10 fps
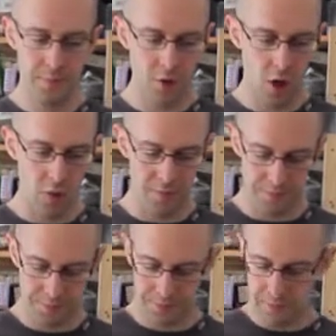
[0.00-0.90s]
So
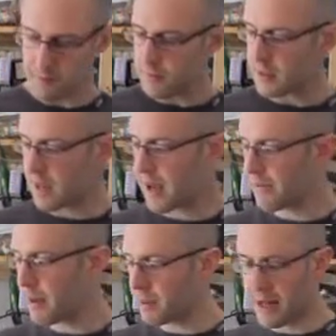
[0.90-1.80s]
I have
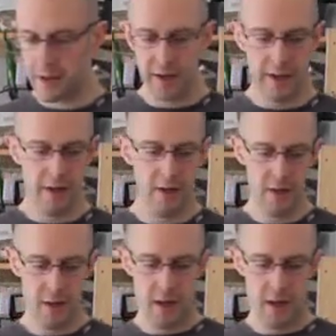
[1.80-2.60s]
my blender here.